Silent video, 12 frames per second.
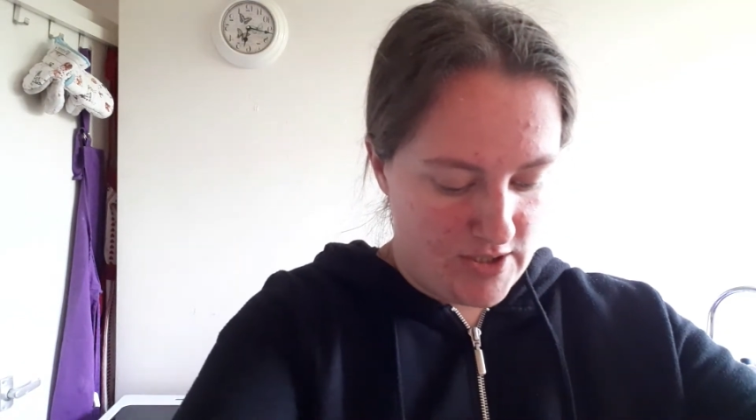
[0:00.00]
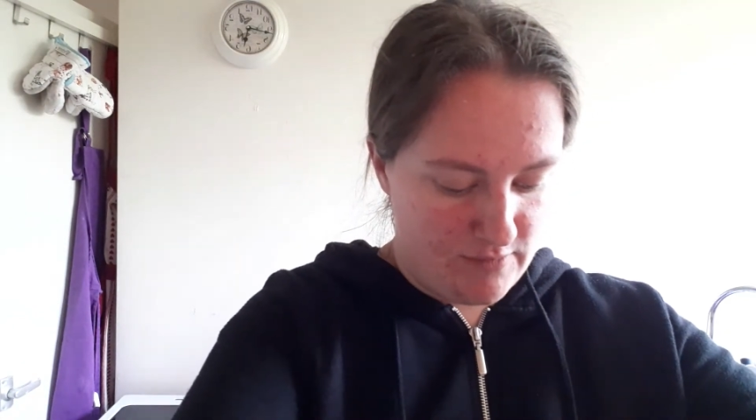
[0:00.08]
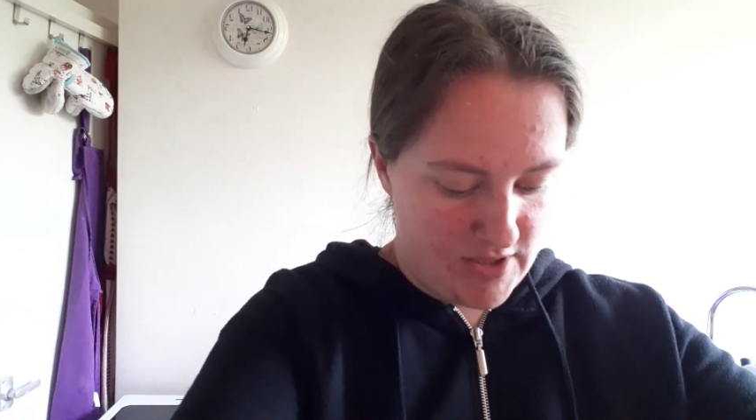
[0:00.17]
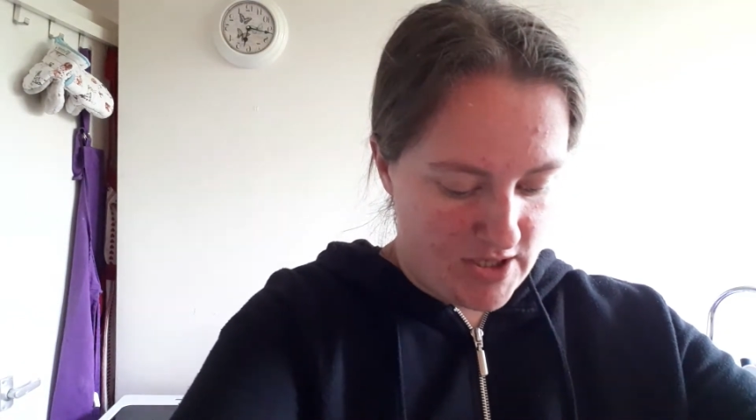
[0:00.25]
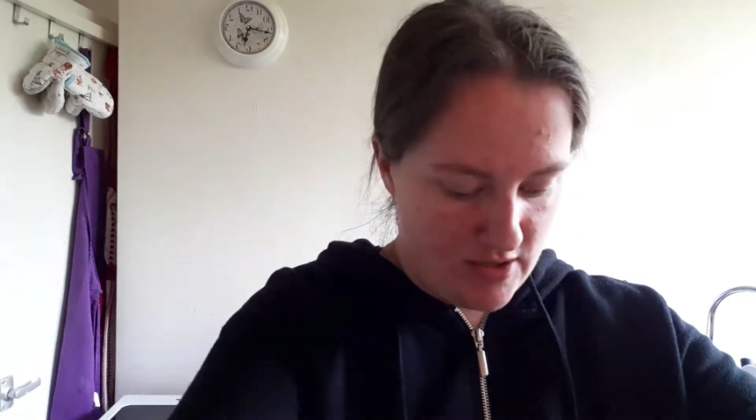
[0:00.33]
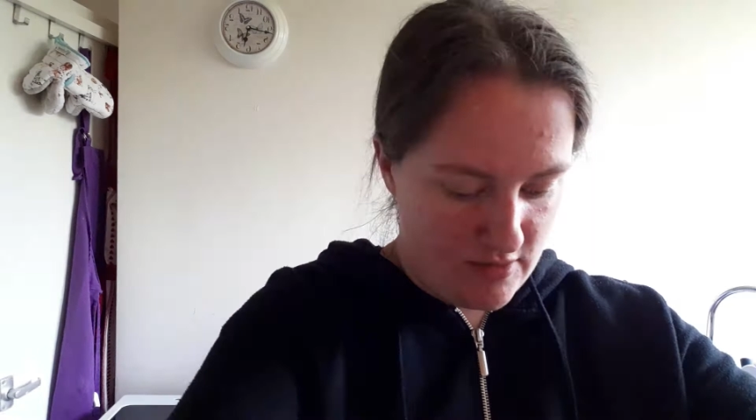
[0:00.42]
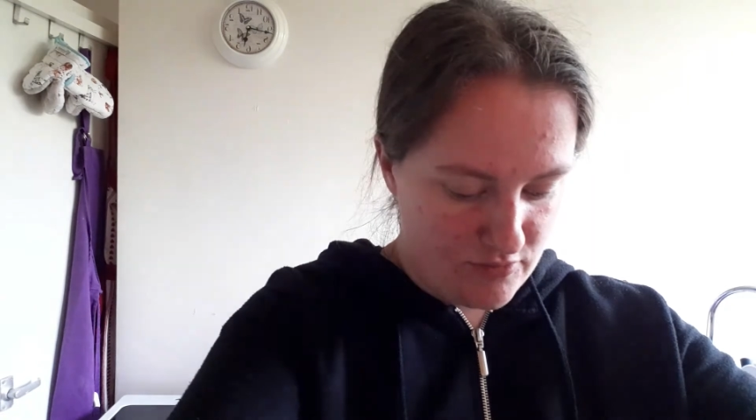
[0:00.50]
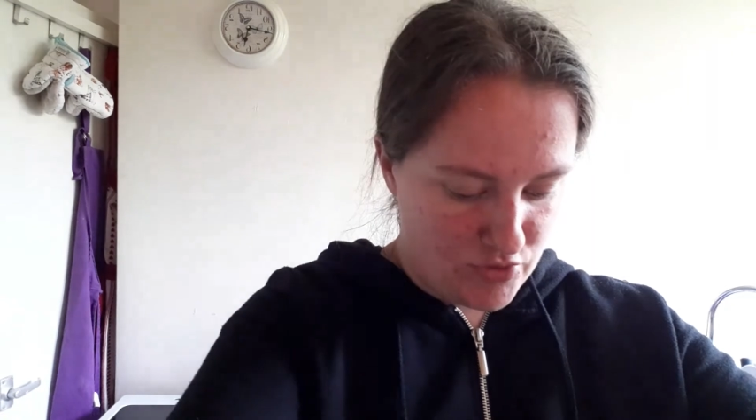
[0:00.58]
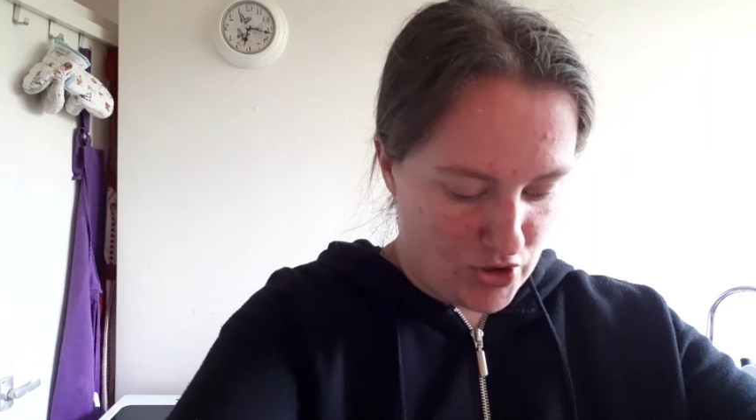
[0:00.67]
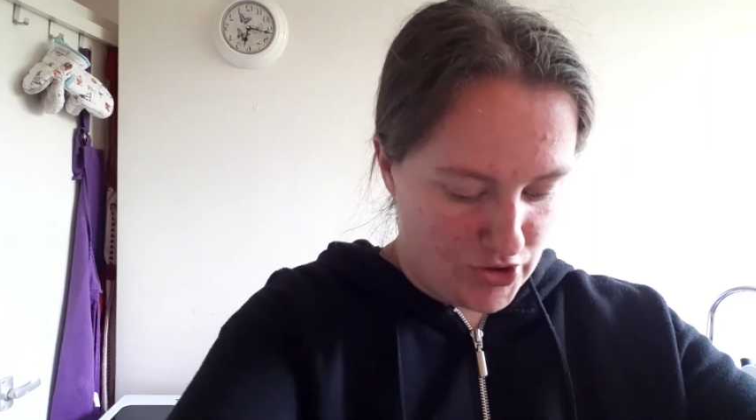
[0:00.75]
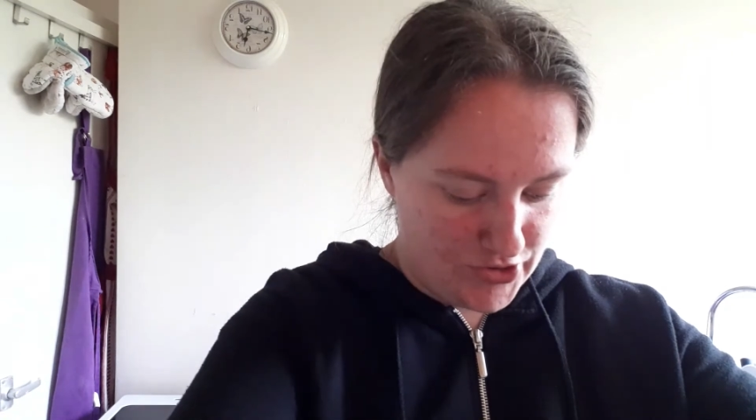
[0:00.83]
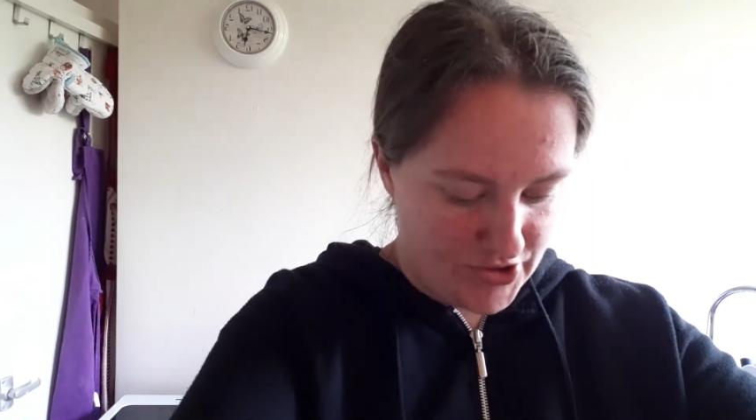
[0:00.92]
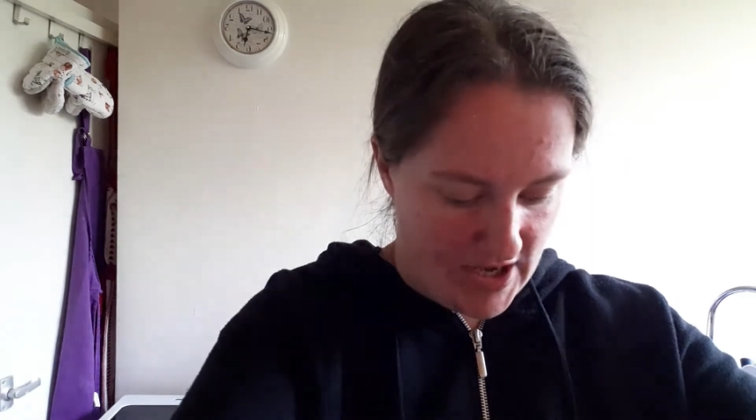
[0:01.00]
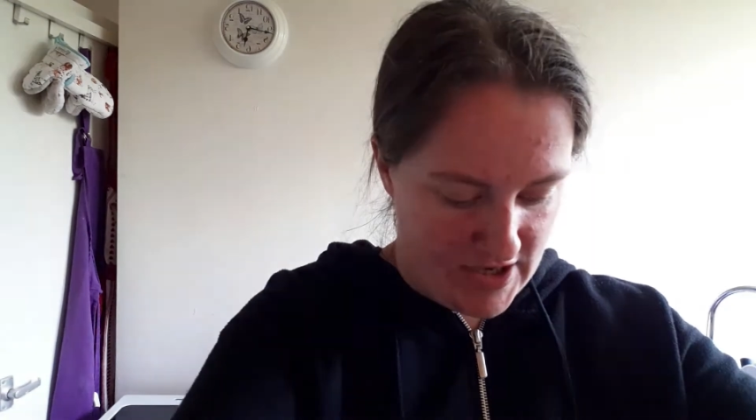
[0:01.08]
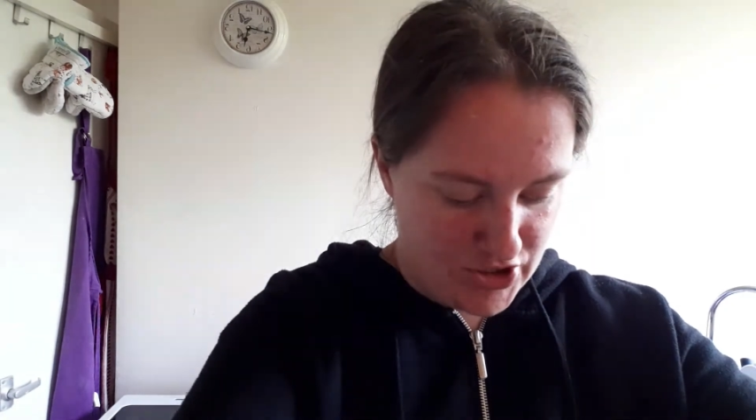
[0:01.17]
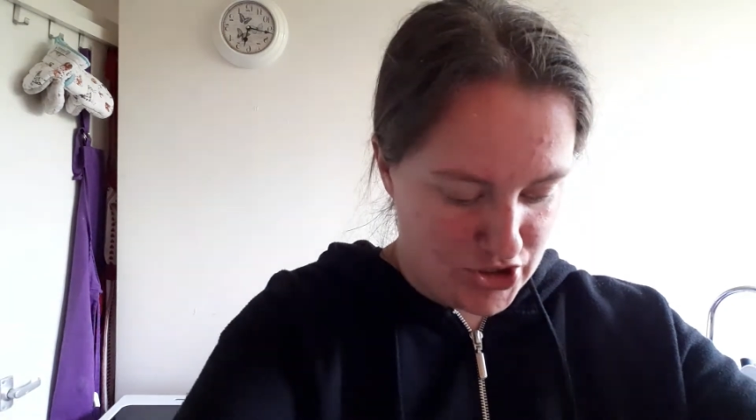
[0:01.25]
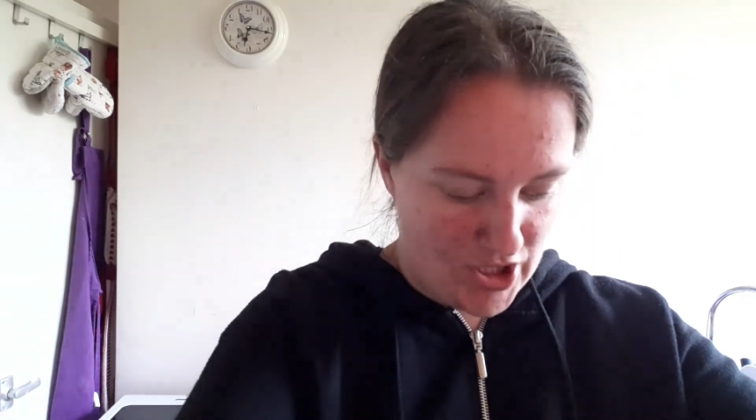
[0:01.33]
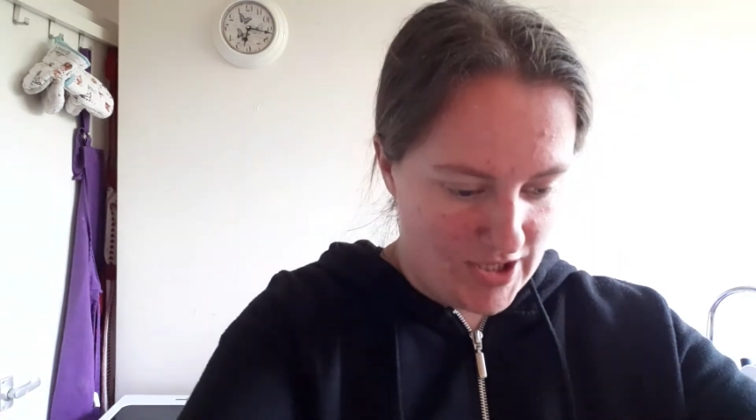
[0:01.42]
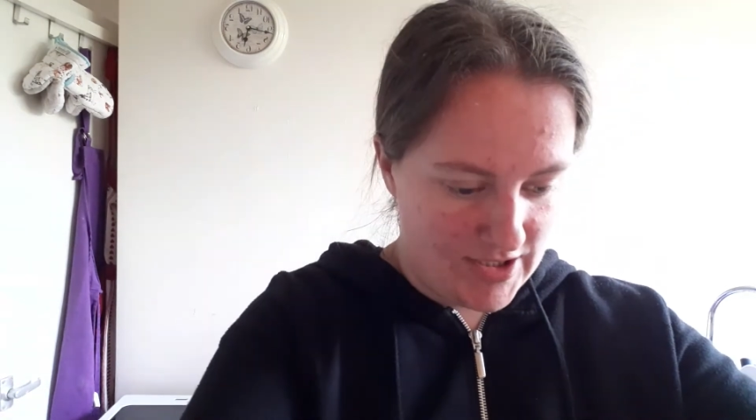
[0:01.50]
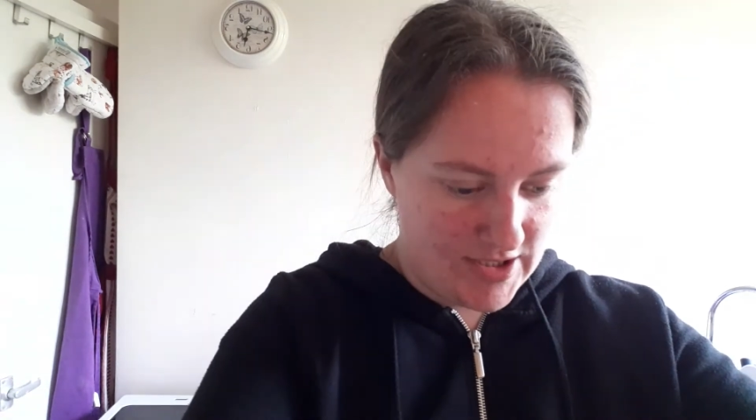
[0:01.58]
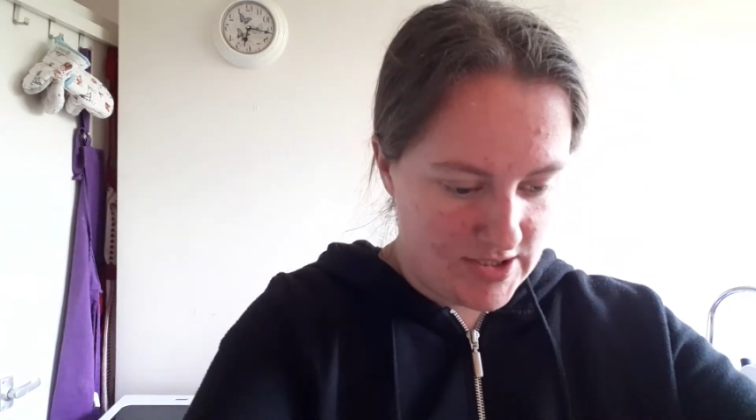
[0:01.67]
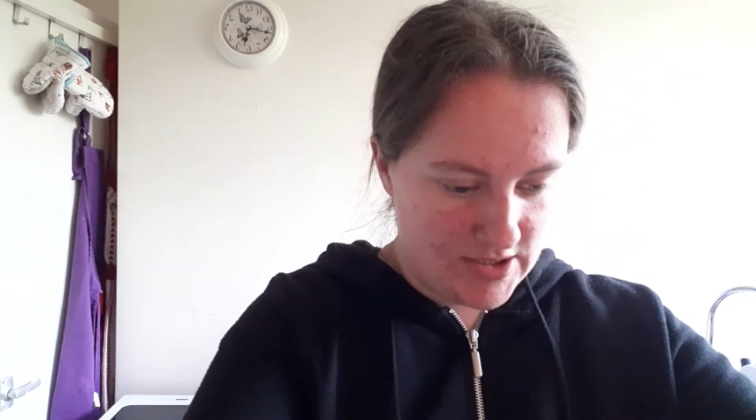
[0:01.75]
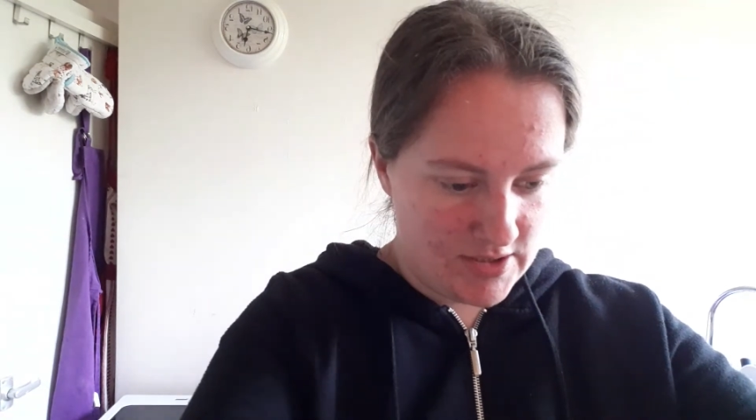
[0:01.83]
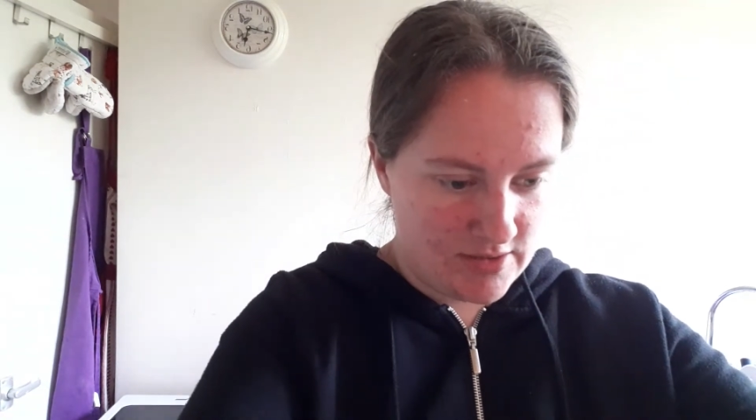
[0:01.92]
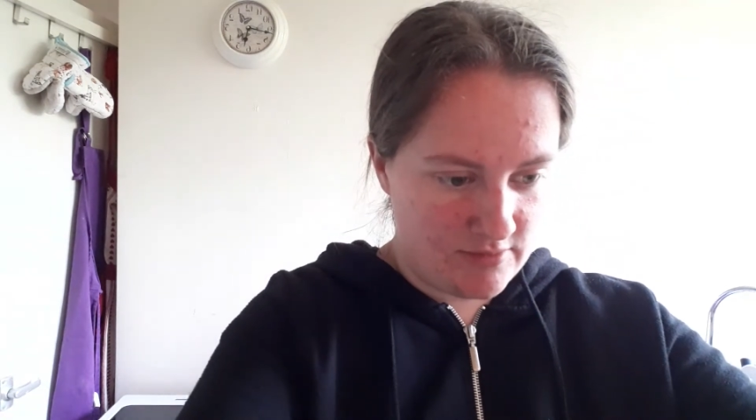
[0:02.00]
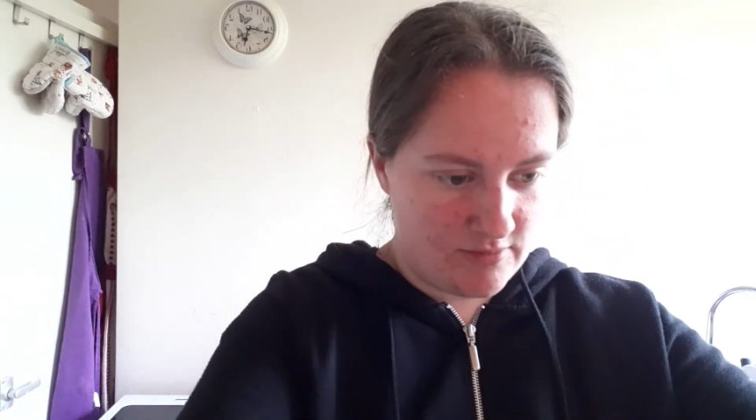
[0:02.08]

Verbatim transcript: There we go. Try not to get any shell in